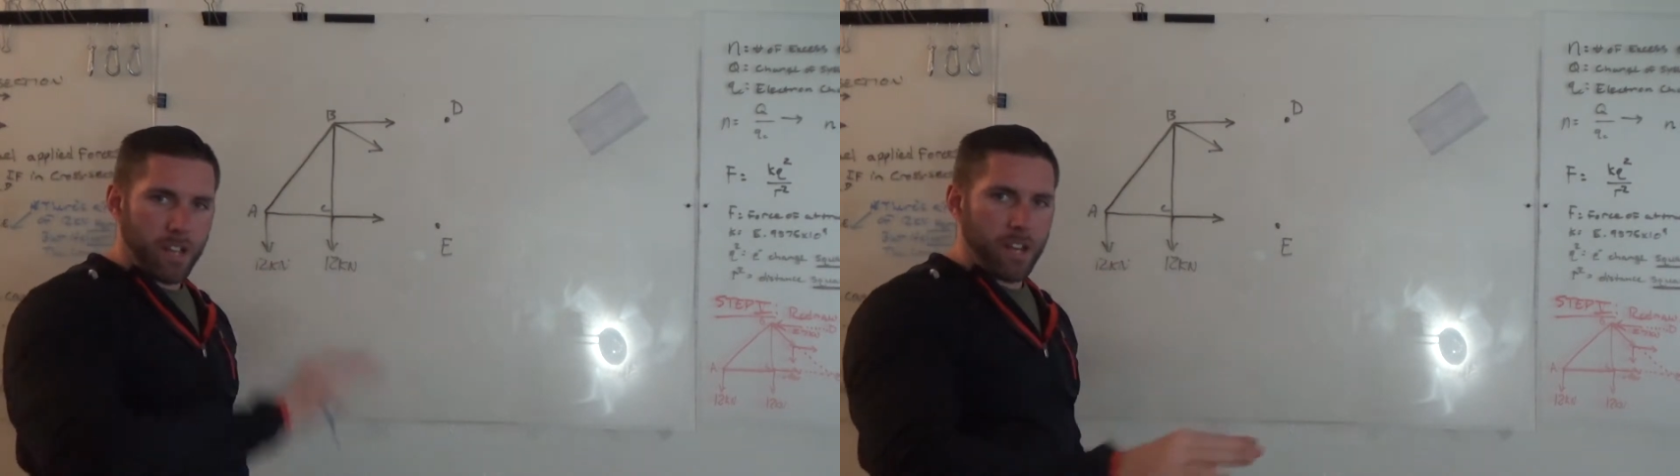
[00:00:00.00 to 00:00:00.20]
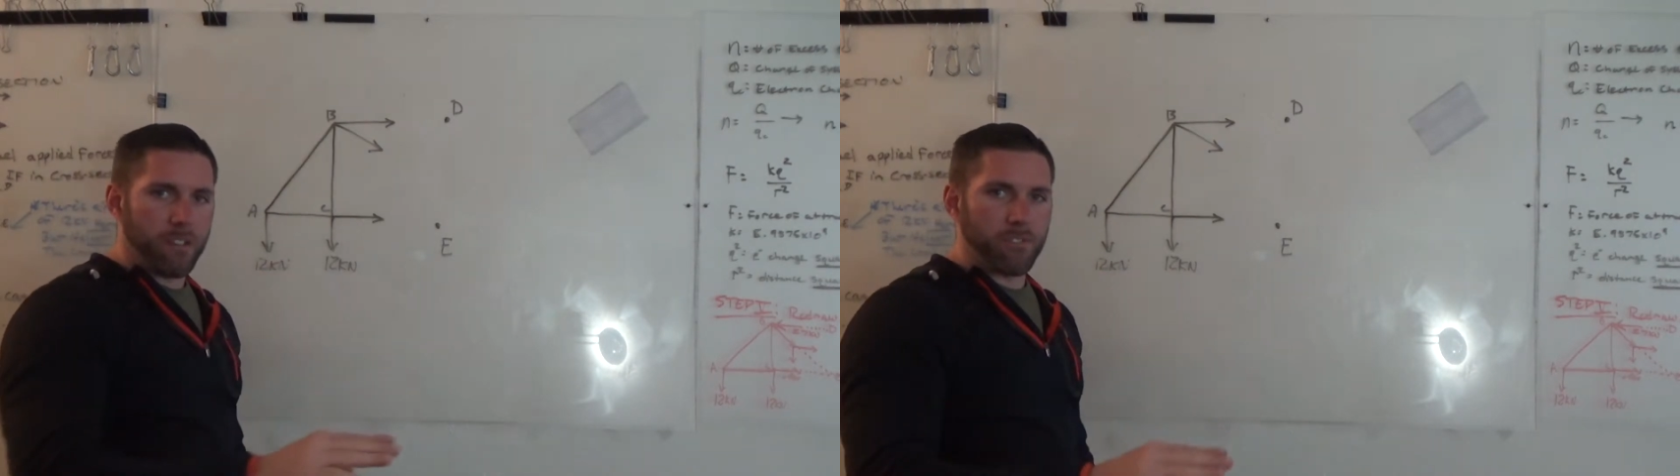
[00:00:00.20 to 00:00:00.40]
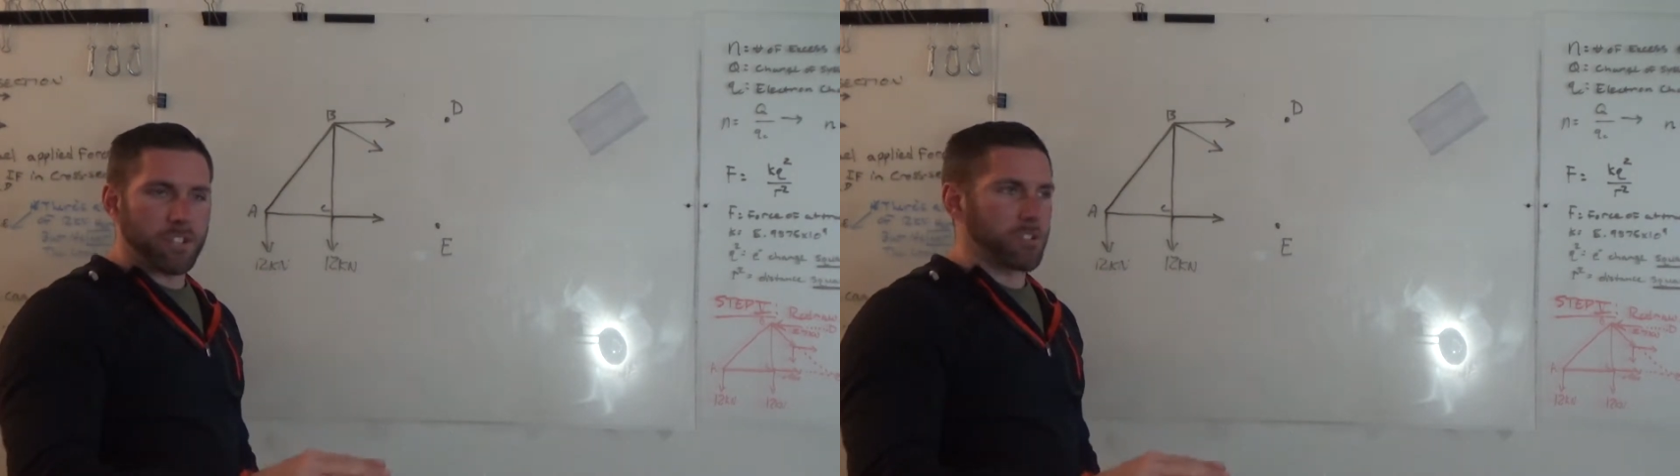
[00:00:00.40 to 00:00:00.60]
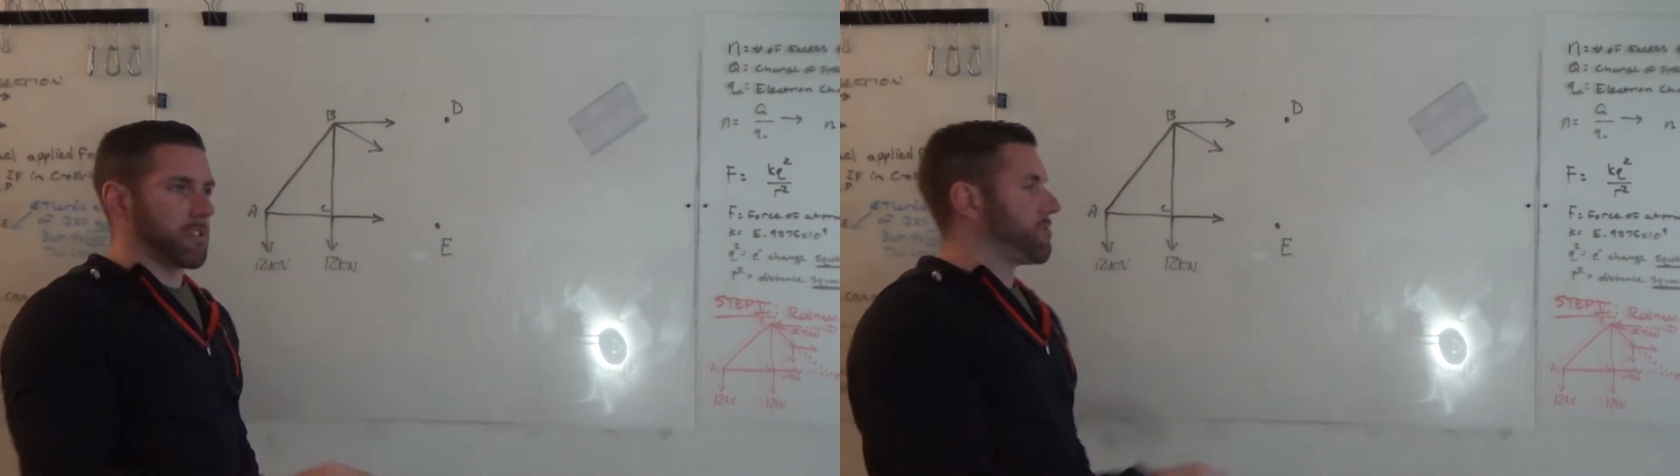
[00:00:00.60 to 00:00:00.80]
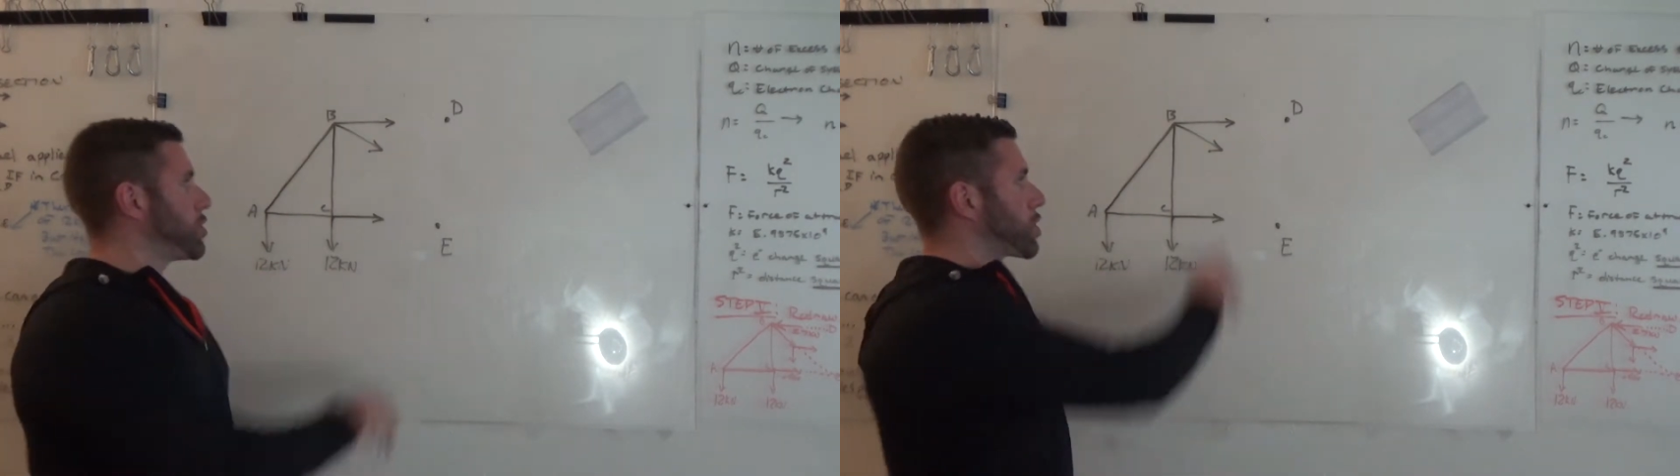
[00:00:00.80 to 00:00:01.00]
Every single,
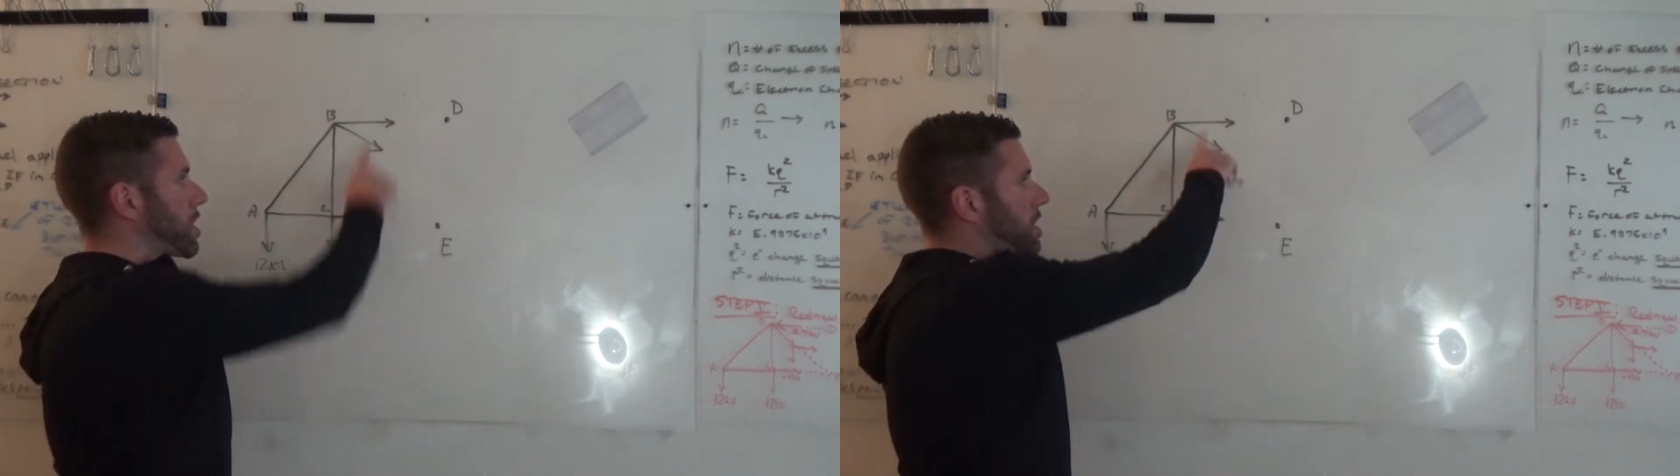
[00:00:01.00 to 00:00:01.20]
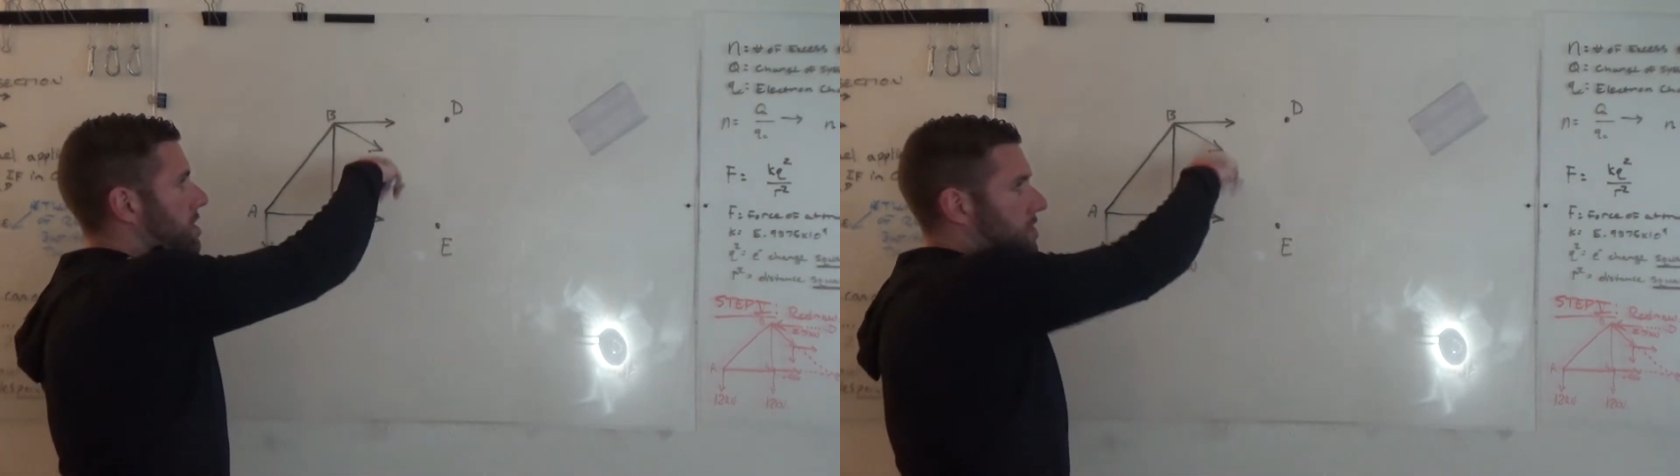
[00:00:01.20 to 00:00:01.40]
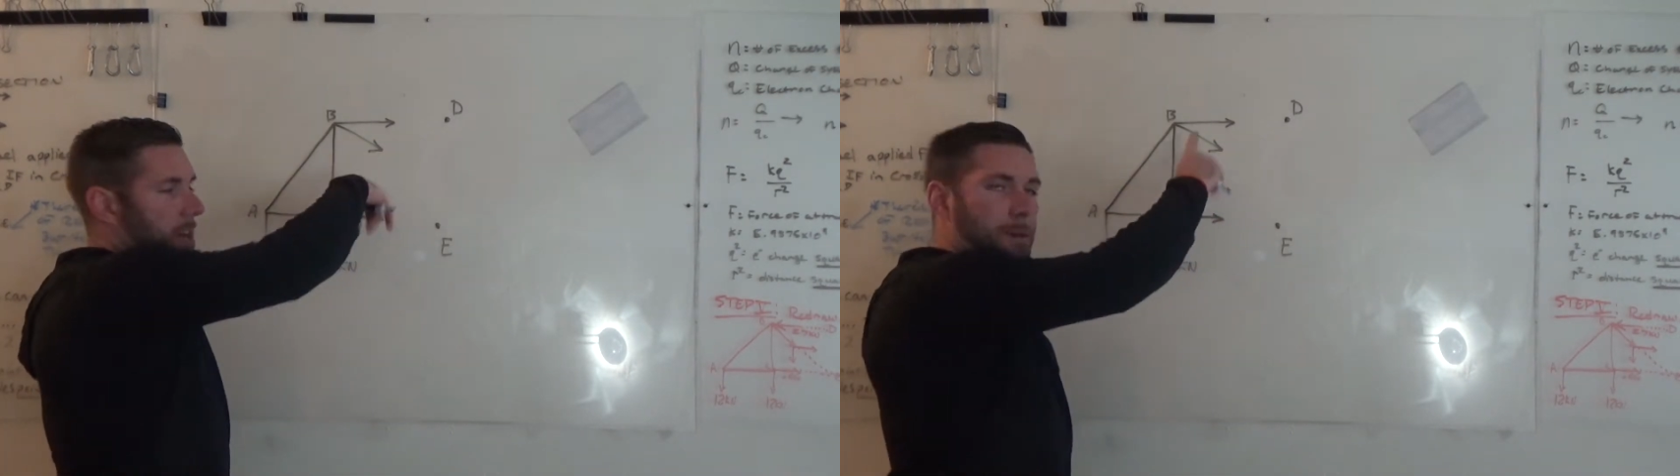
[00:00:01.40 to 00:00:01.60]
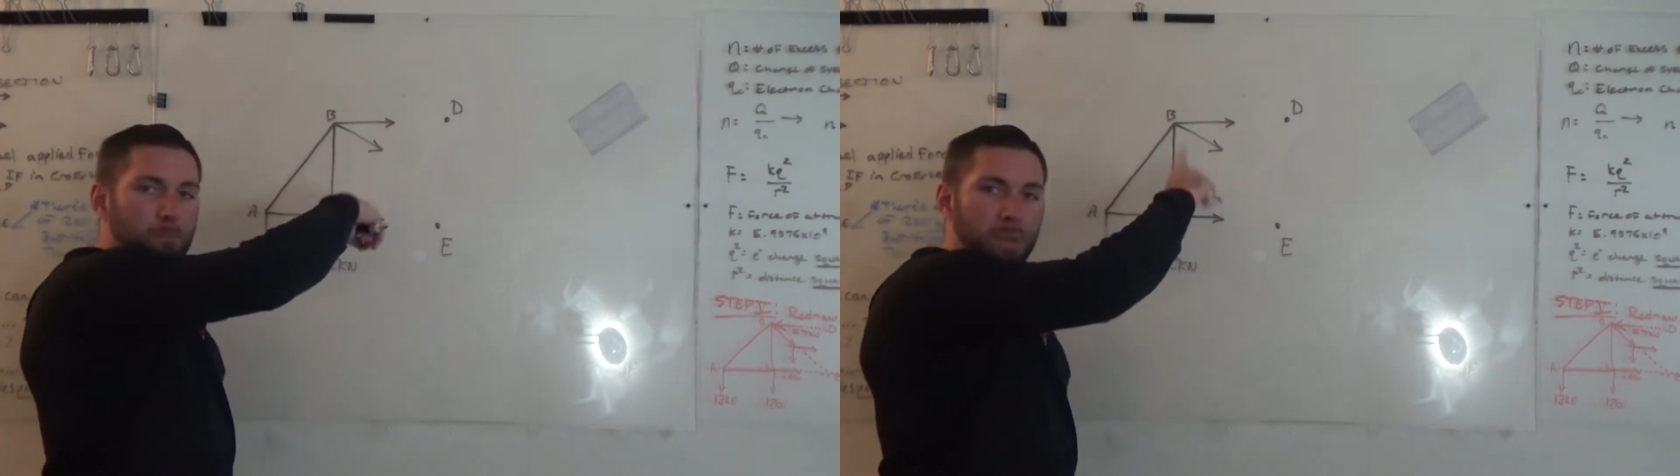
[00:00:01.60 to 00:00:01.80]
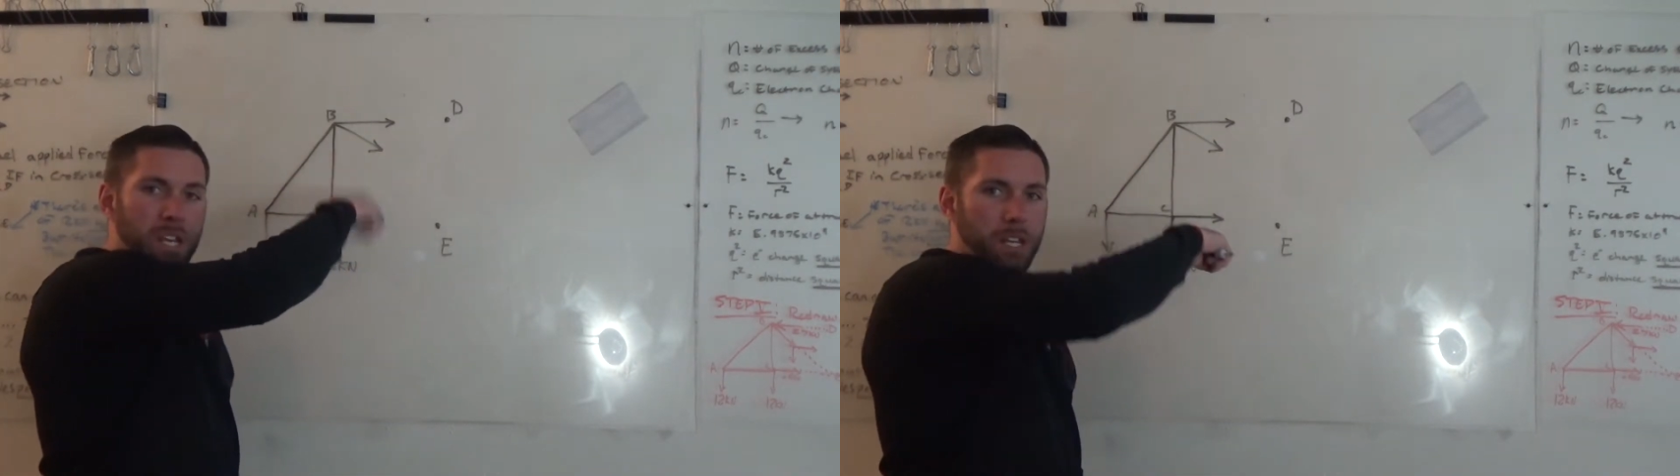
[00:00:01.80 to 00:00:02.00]
if you cut
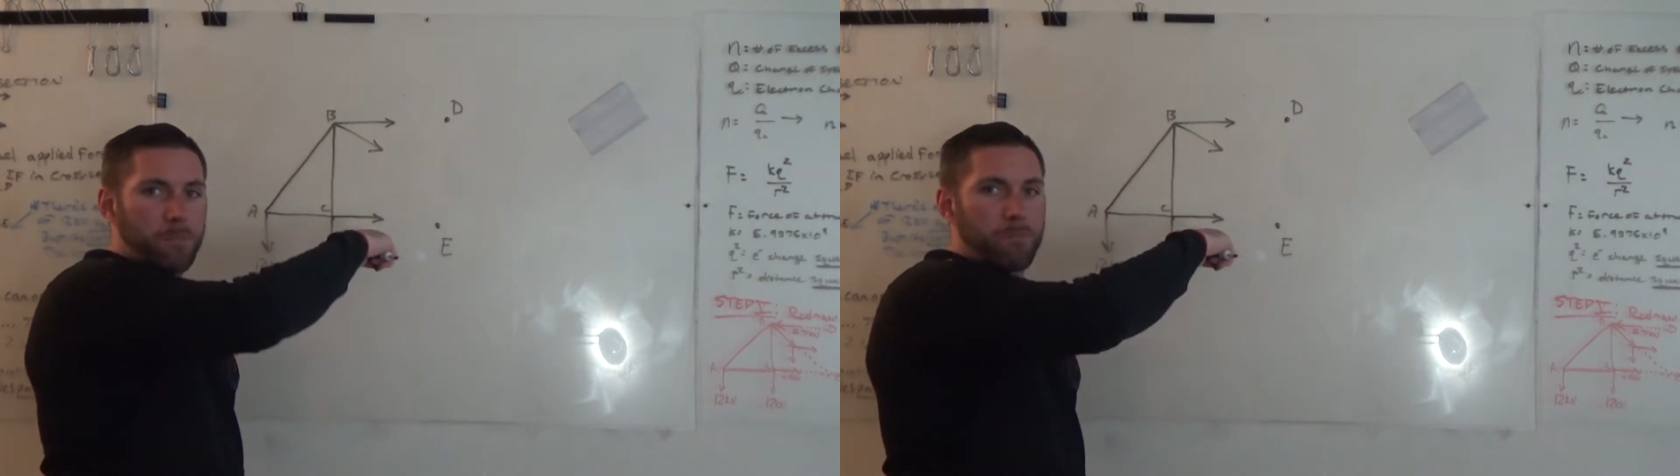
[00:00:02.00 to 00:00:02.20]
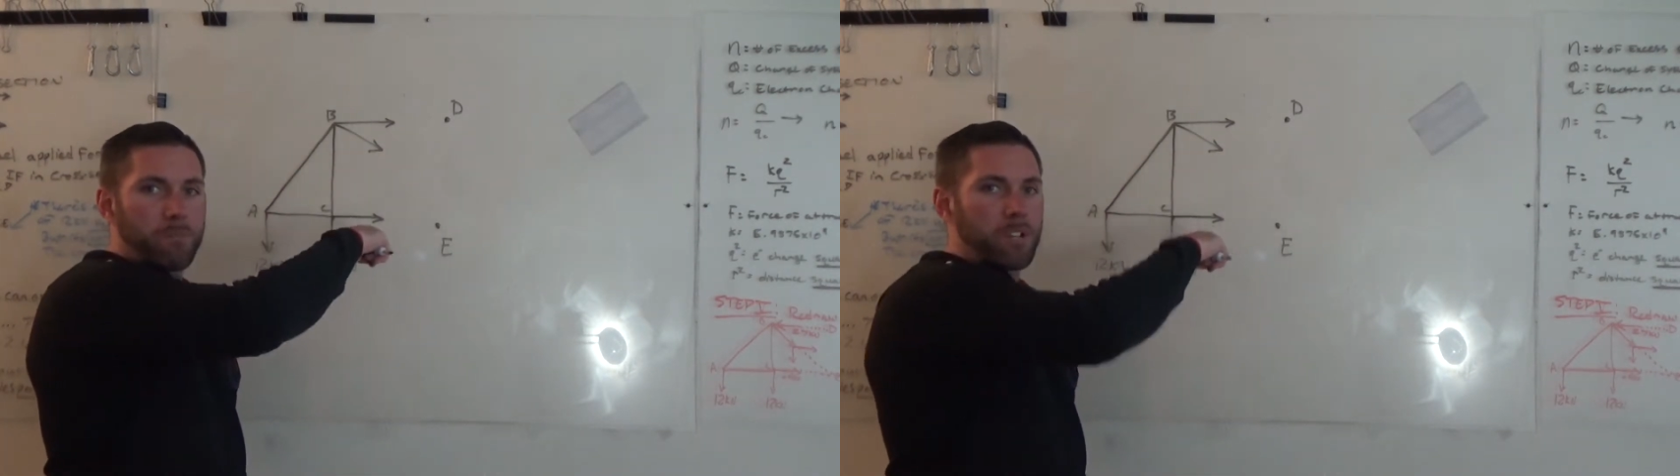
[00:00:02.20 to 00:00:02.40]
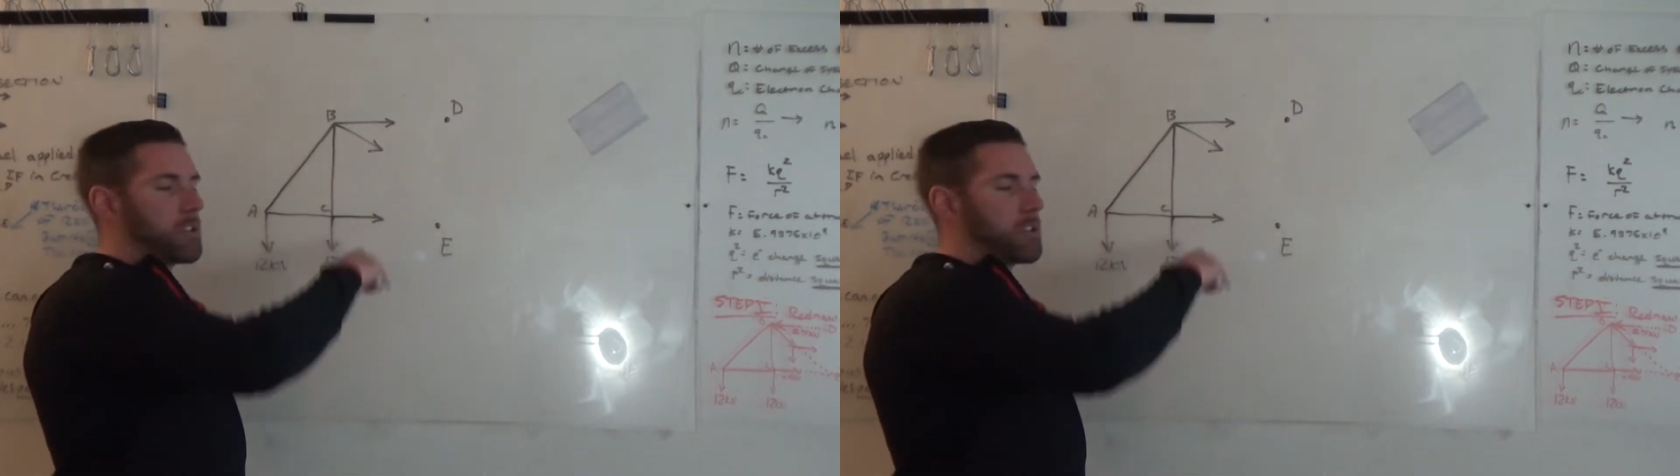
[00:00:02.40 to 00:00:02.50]
that beam,